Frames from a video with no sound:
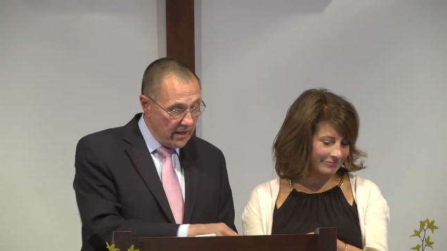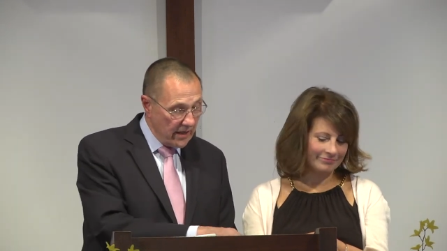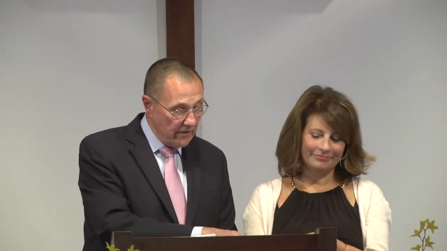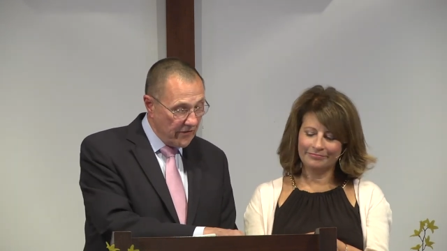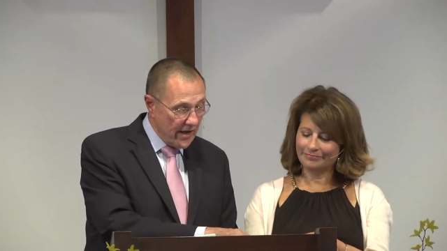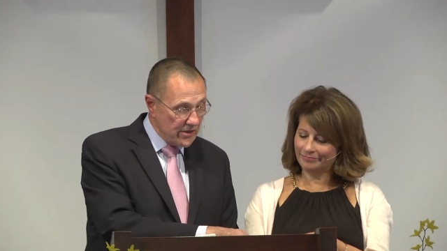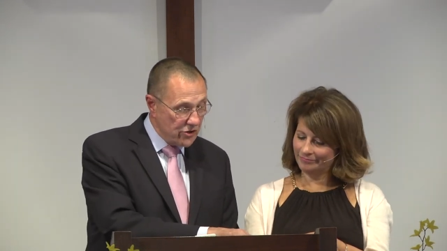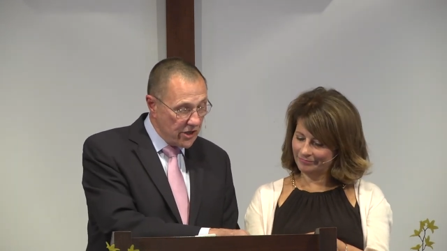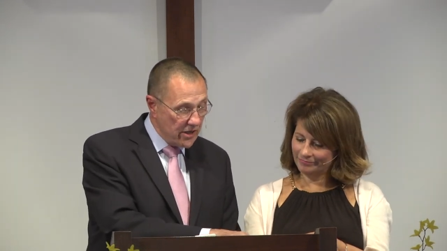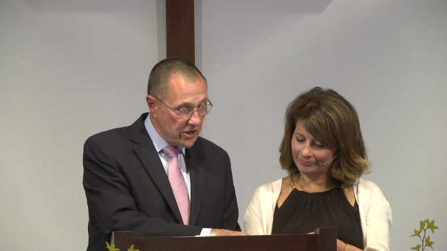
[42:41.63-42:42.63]
Speaker 1: Confess
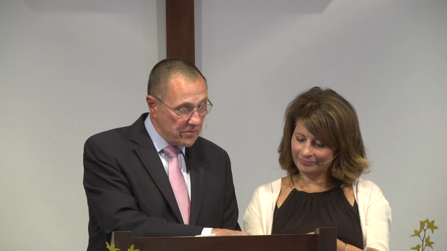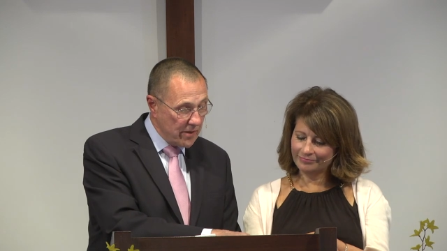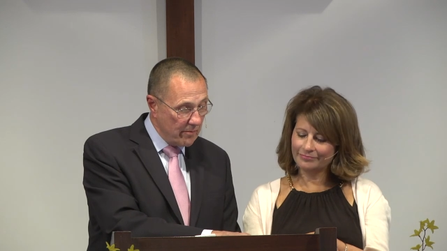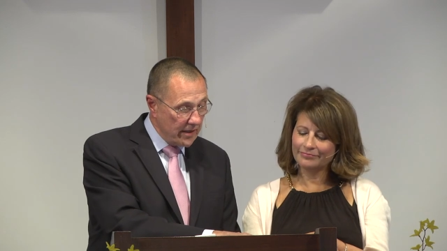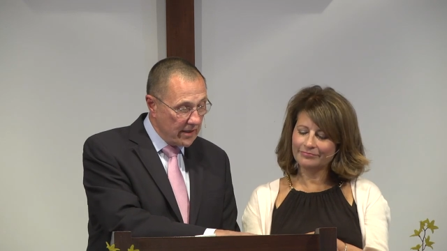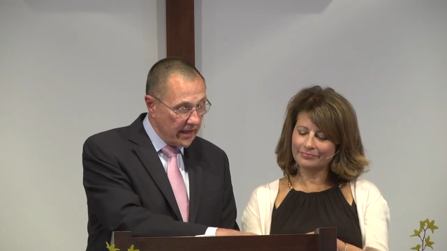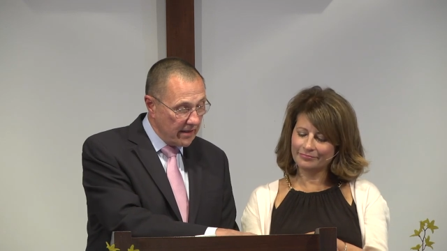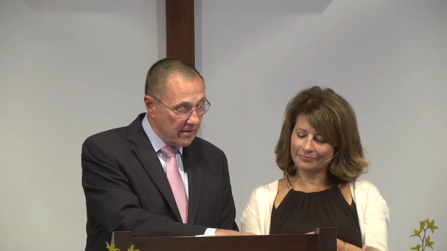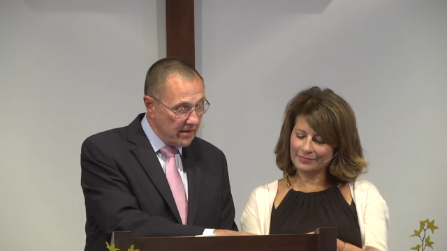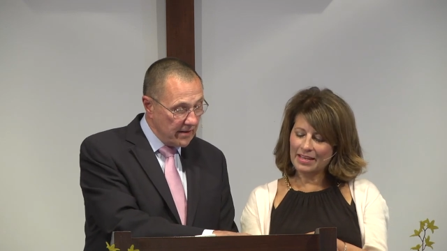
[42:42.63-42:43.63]
Jesus
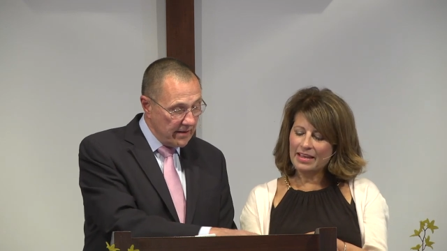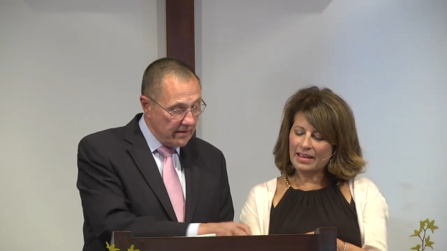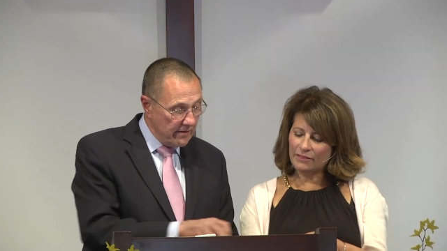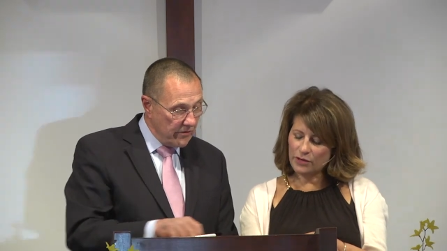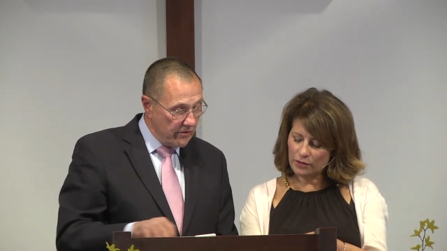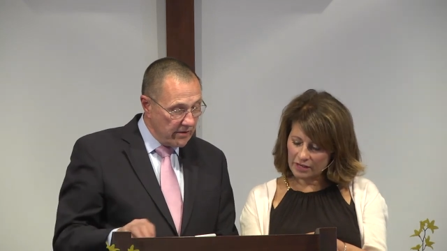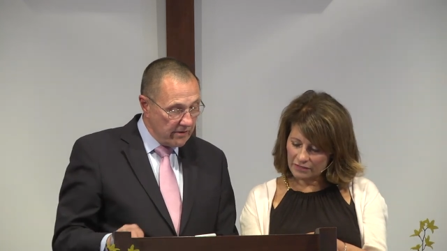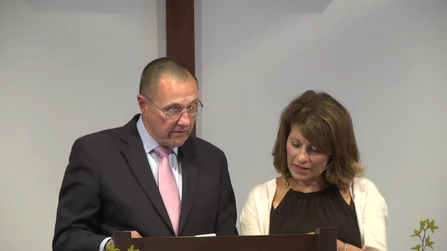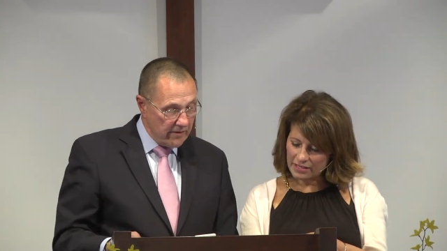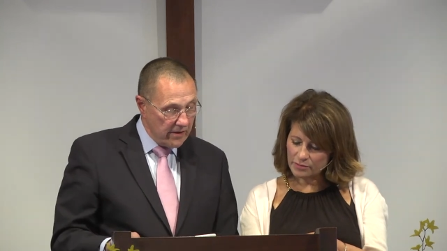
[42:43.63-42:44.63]
publicly.
Speaker 2: If you
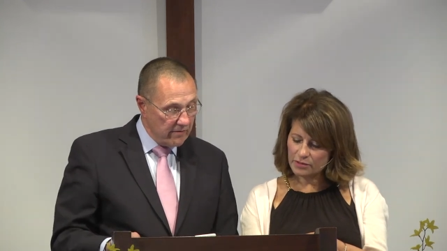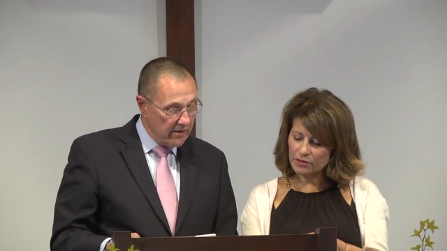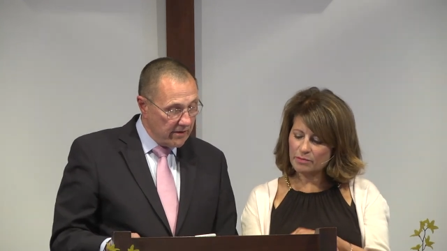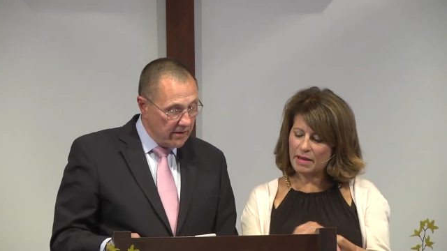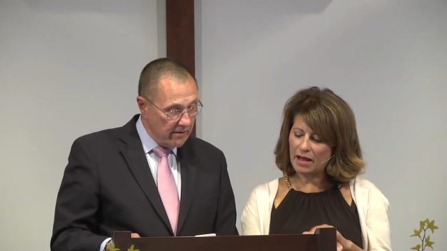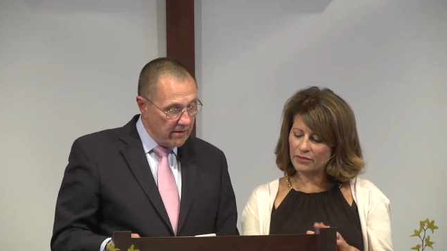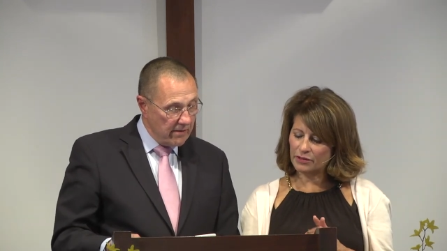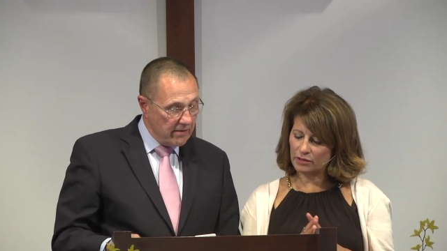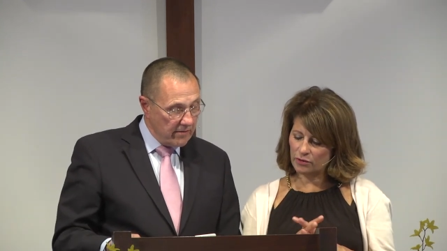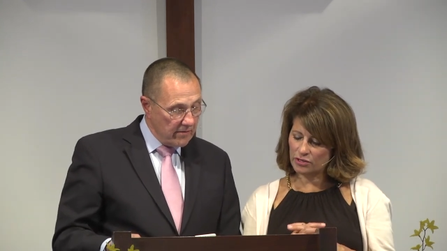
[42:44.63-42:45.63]
confess with your mouth
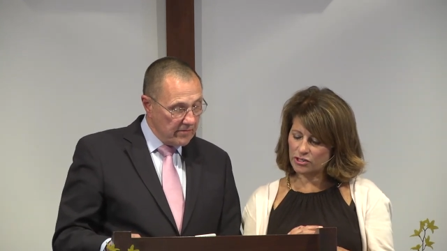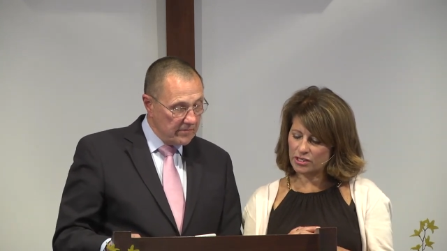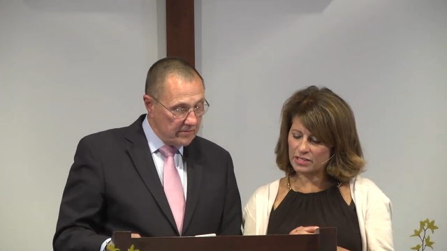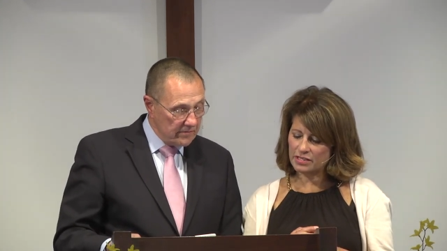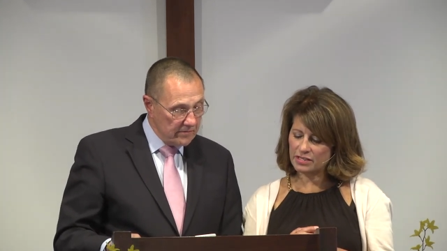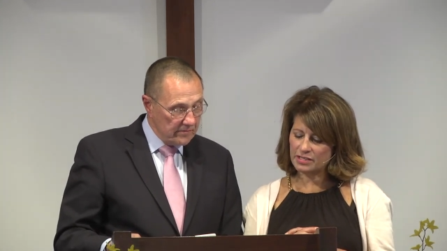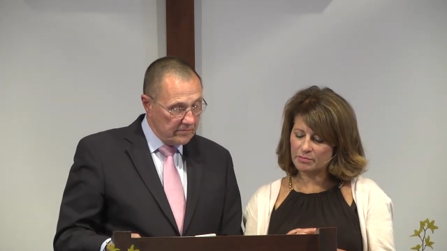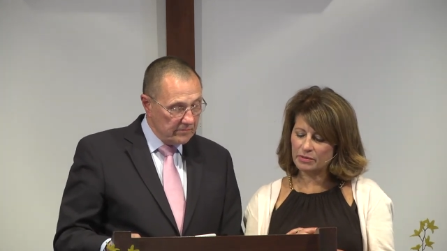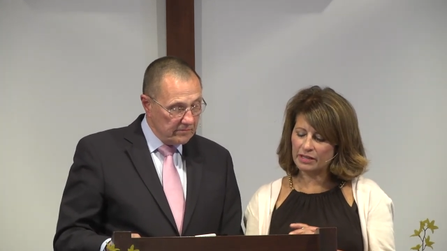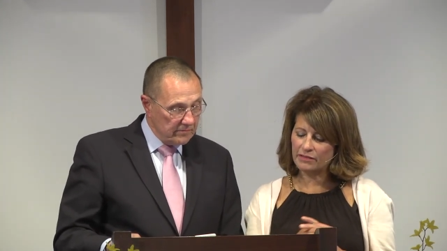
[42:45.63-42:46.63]
the Lord Jesus
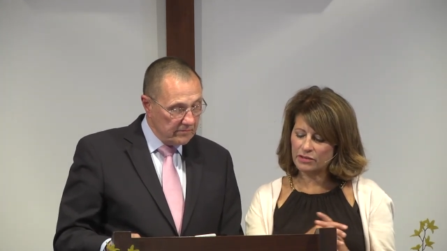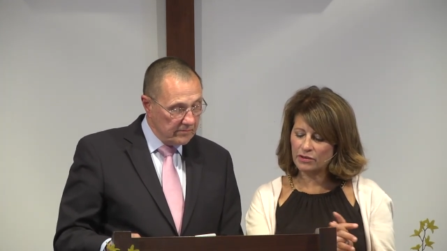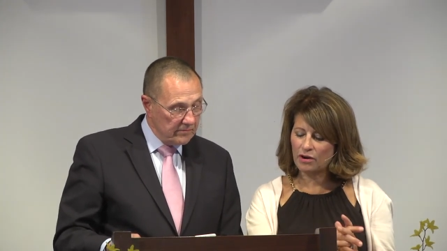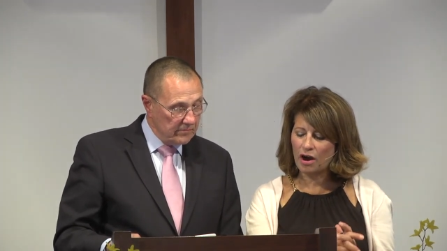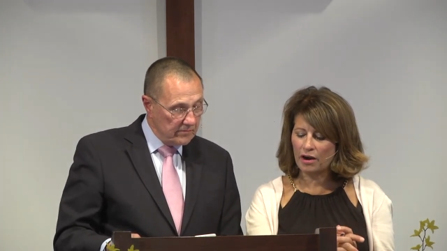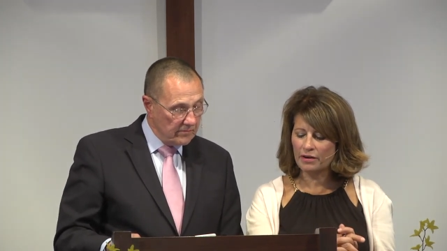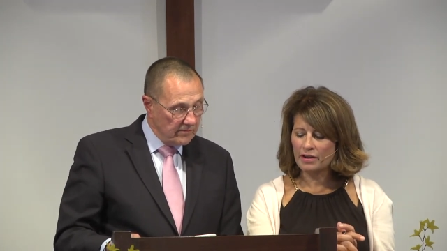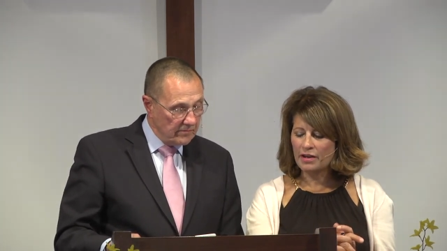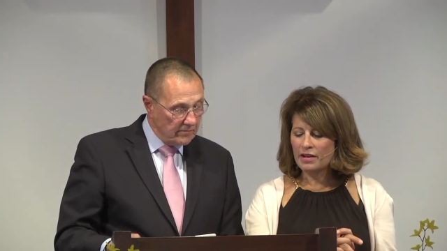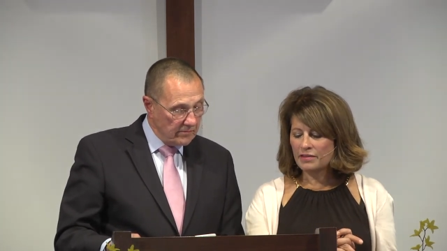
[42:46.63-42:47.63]
and believe in your heart
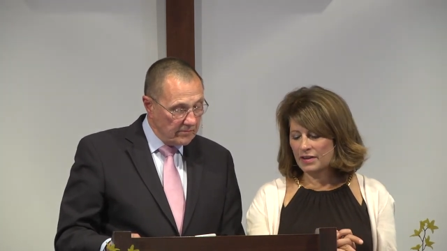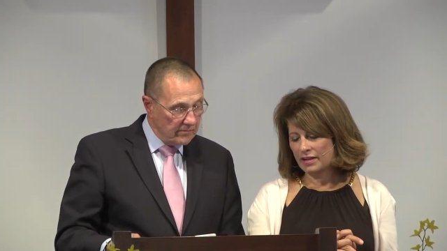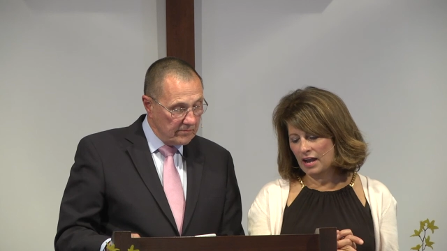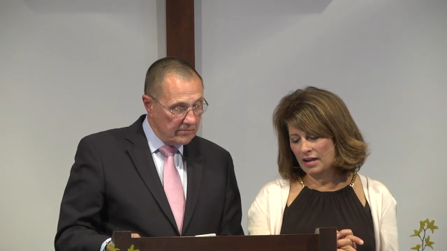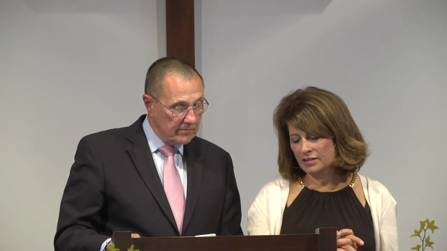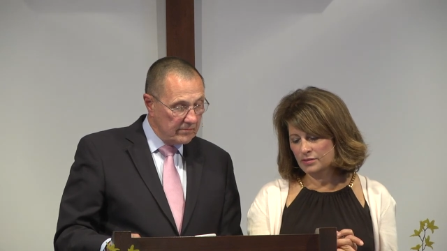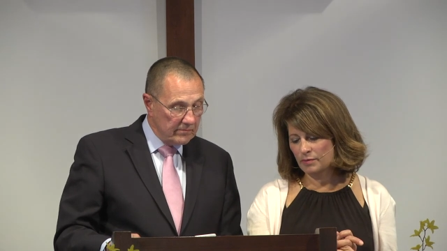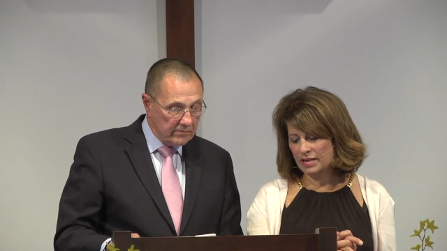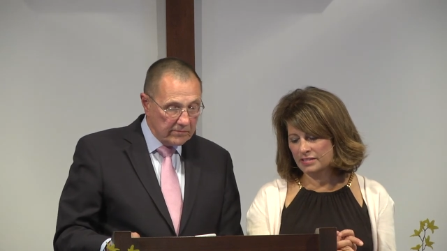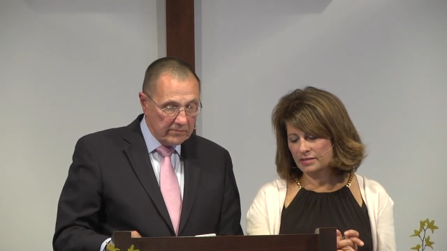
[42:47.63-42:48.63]
that God has
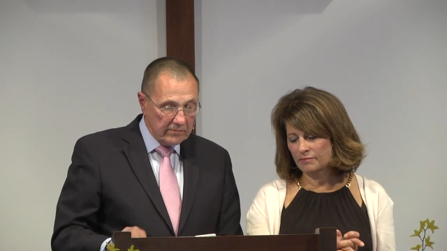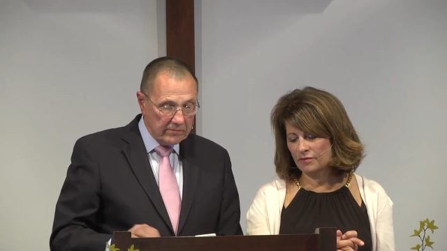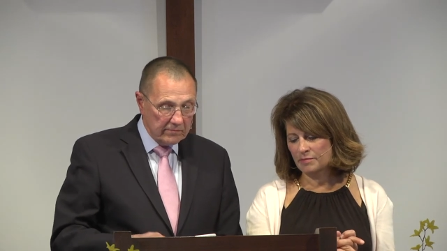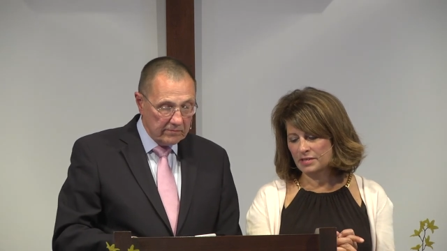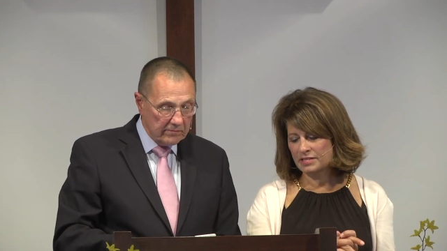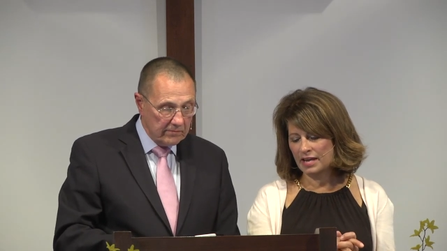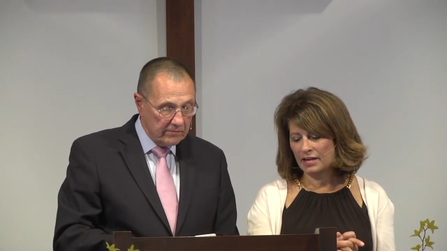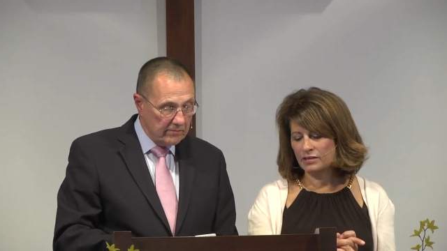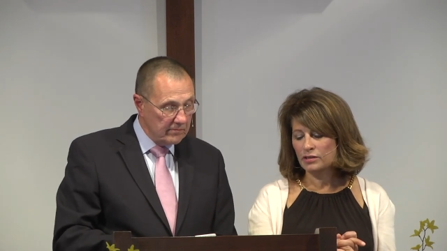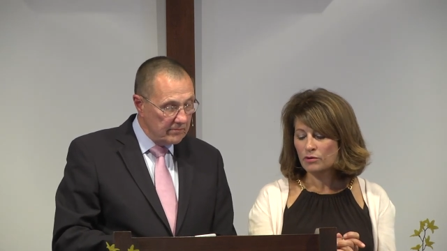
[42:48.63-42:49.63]
raised him from the
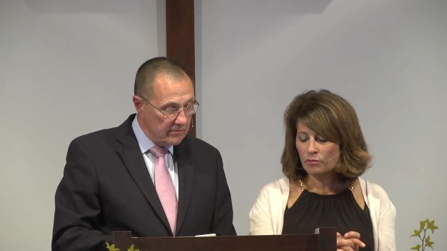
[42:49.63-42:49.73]
dead, you